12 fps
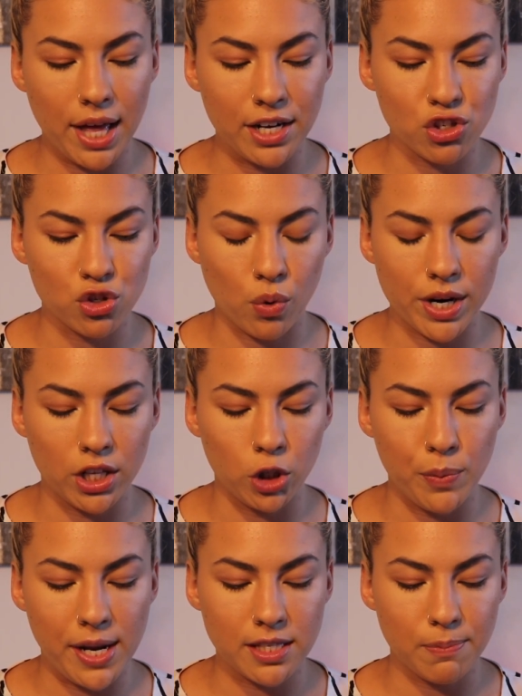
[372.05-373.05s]
and his story
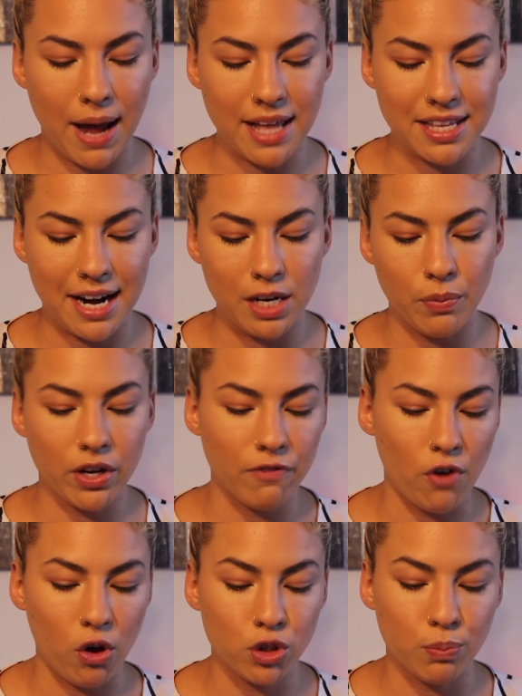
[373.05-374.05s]
illuminates a path that anyone can
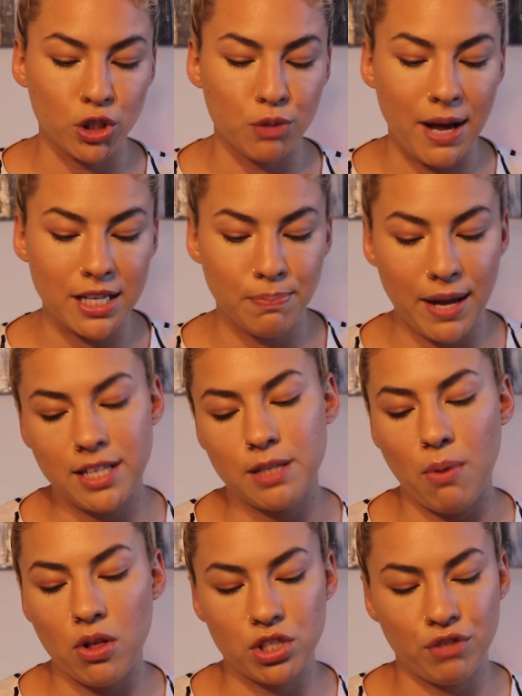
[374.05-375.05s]
follow to push past pain,
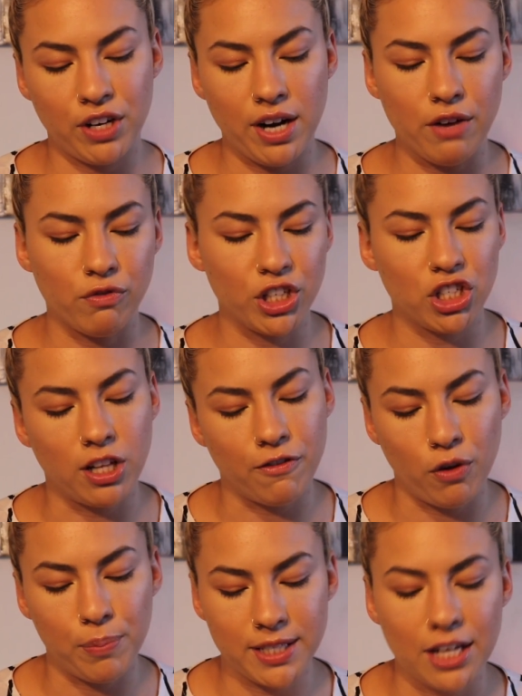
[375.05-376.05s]
demolish fear, and reach their
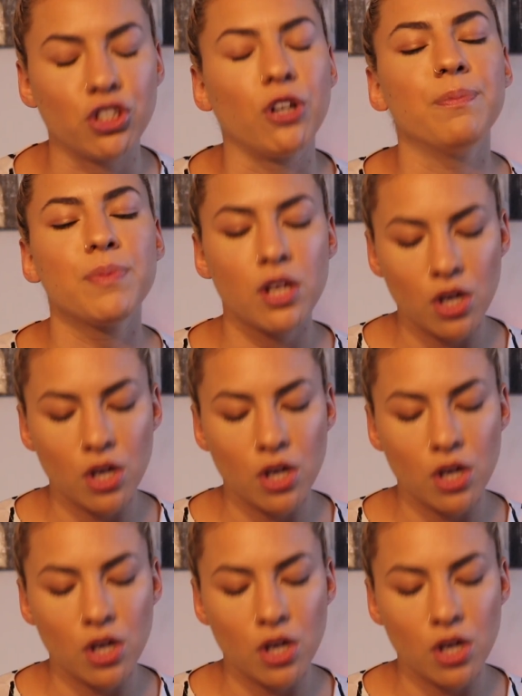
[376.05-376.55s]
full potential.